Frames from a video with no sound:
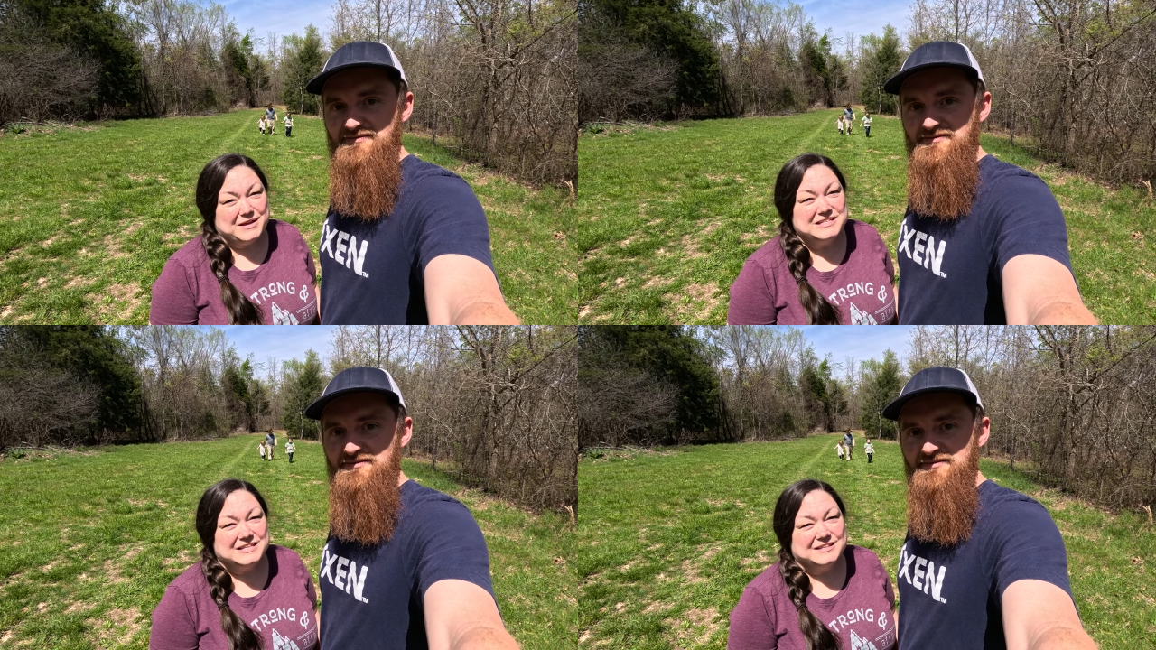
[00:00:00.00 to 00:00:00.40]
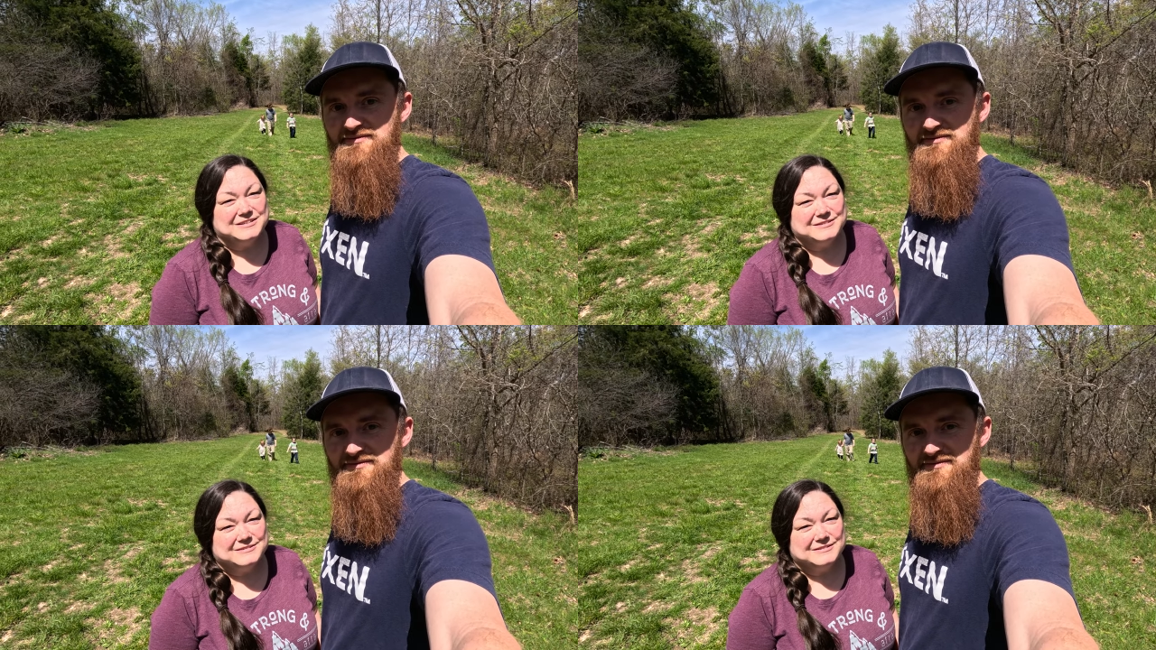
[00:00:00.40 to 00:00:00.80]
Speaker 1: amazing.
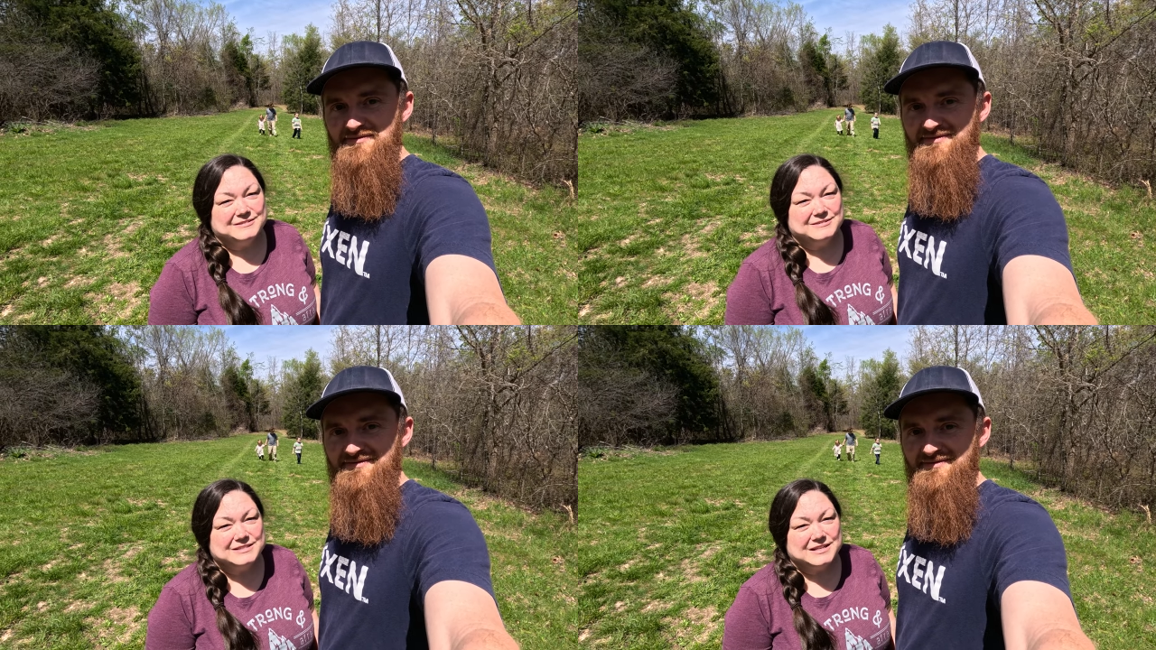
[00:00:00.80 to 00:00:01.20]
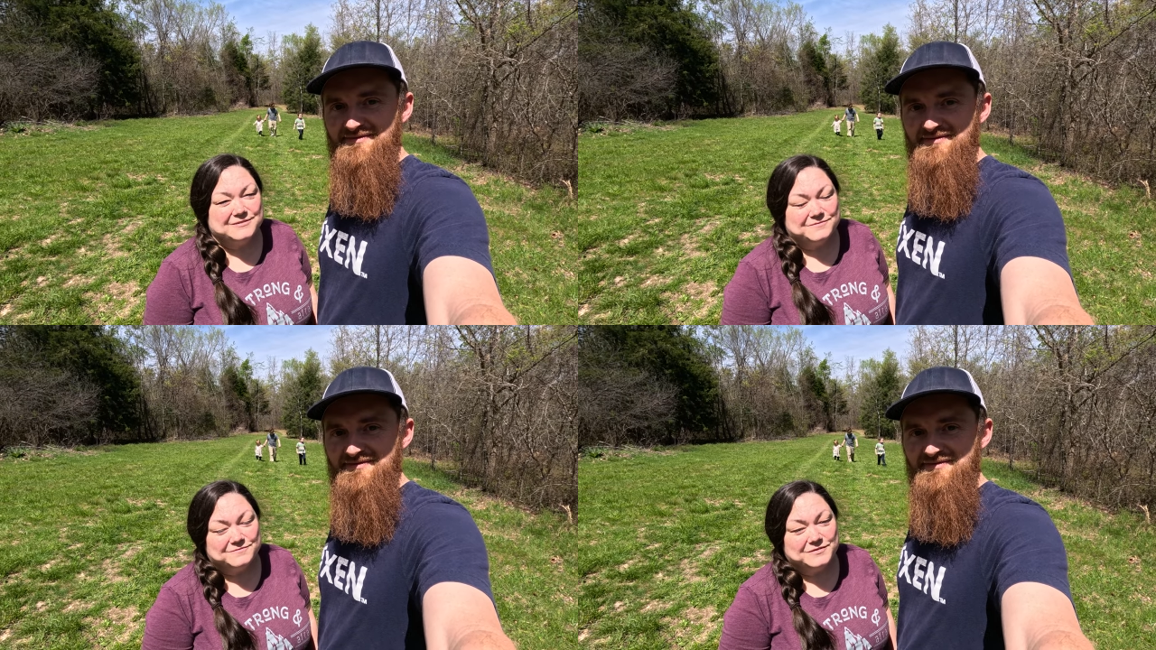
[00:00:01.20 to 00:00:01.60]
It was
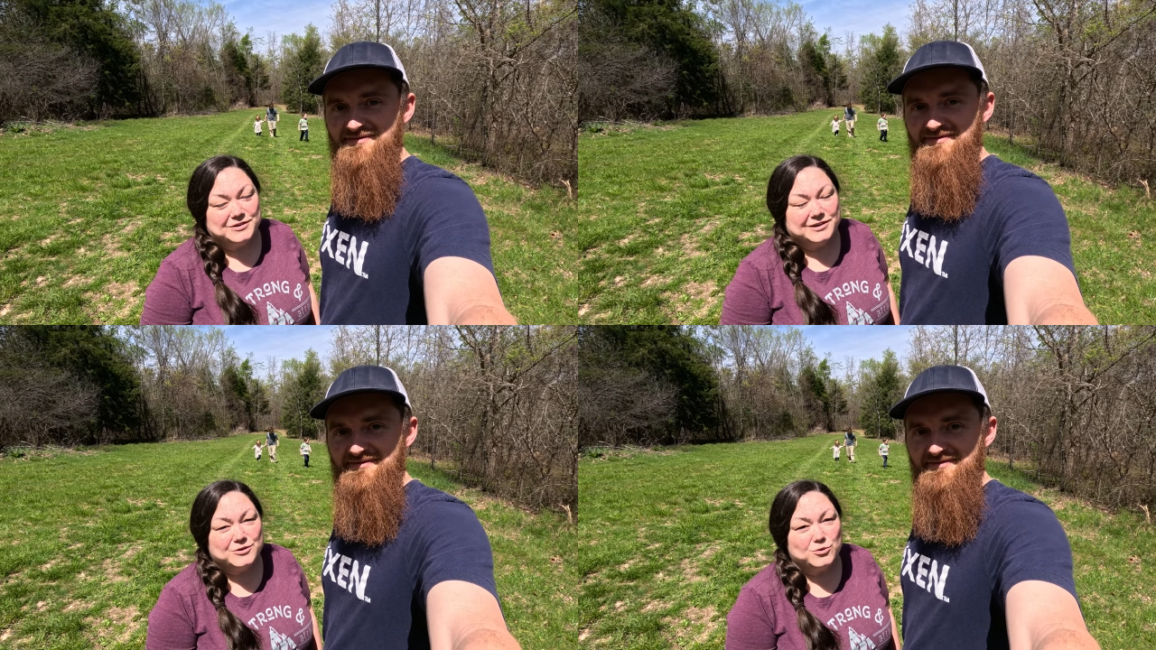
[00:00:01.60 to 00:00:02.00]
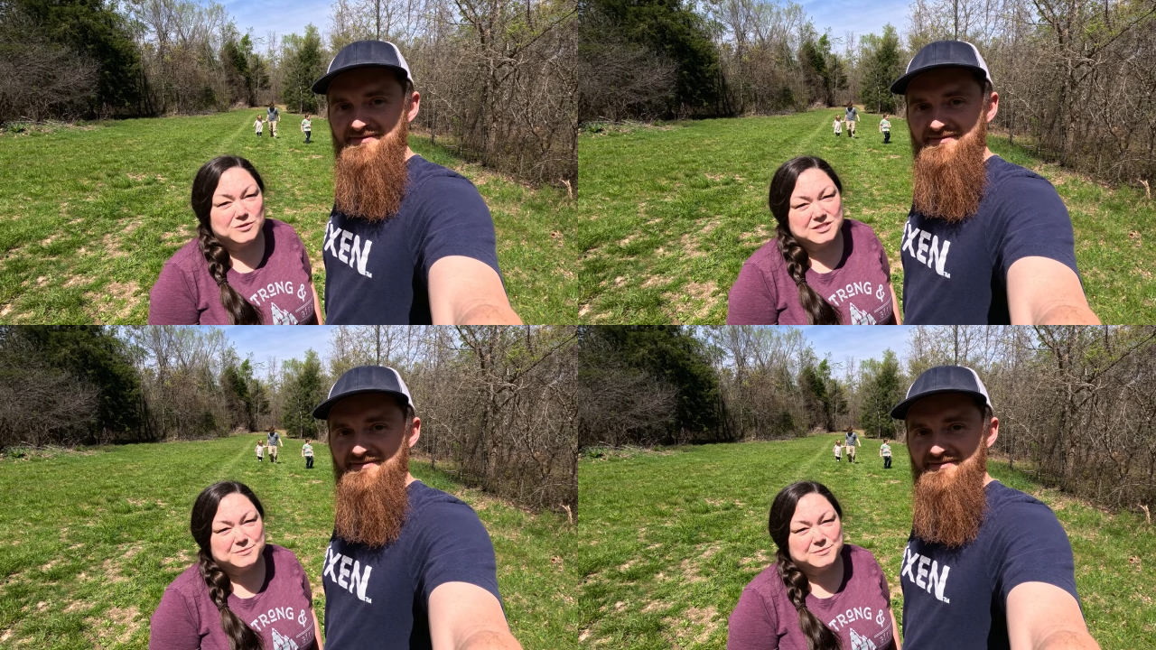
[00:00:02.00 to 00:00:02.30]
a very cool